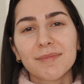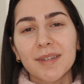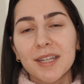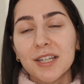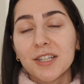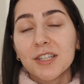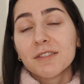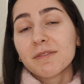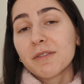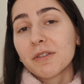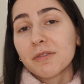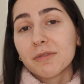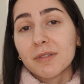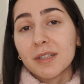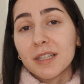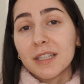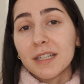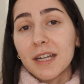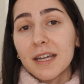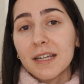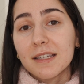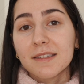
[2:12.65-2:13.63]
It just felt
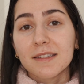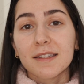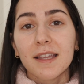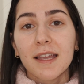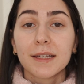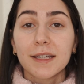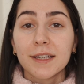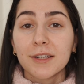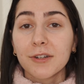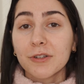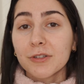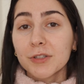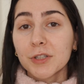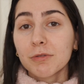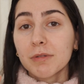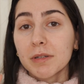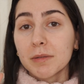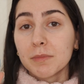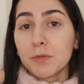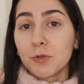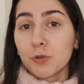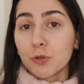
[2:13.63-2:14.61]
really nice. It
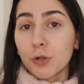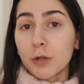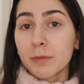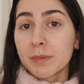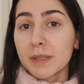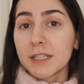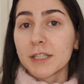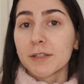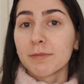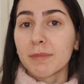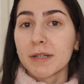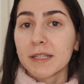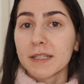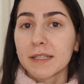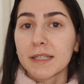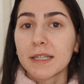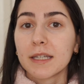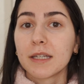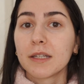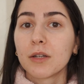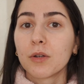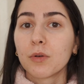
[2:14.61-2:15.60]
also absorbed into my
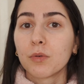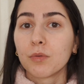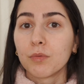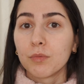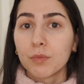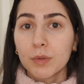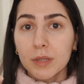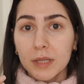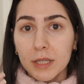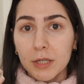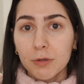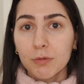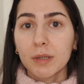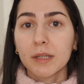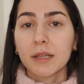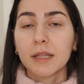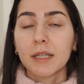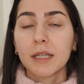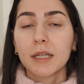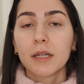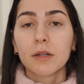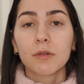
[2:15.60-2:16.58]
skin really
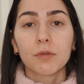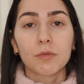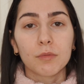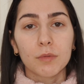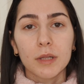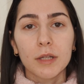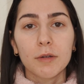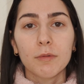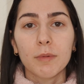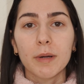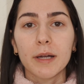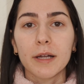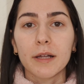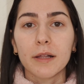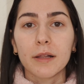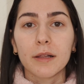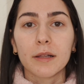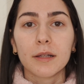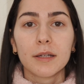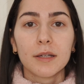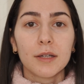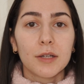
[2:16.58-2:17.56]
quickly, really
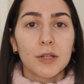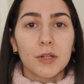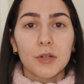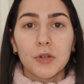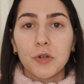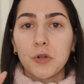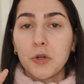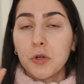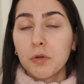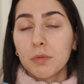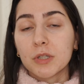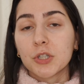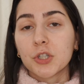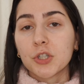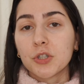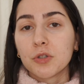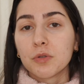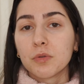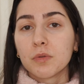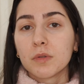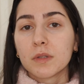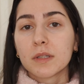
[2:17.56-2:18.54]
well, no
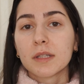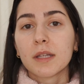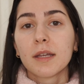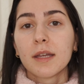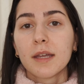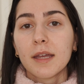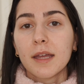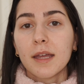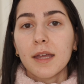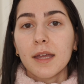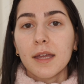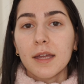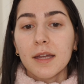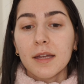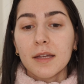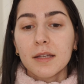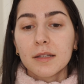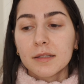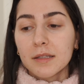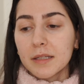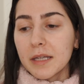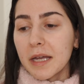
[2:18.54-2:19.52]
issues,
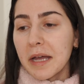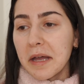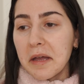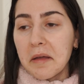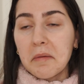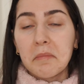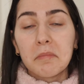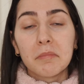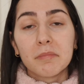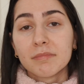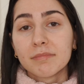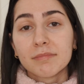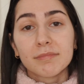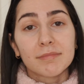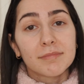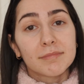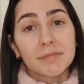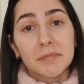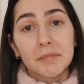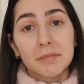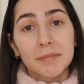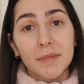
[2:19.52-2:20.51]
and yeah.
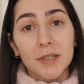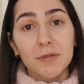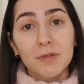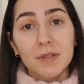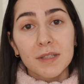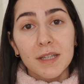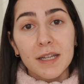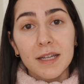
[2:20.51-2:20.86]
It was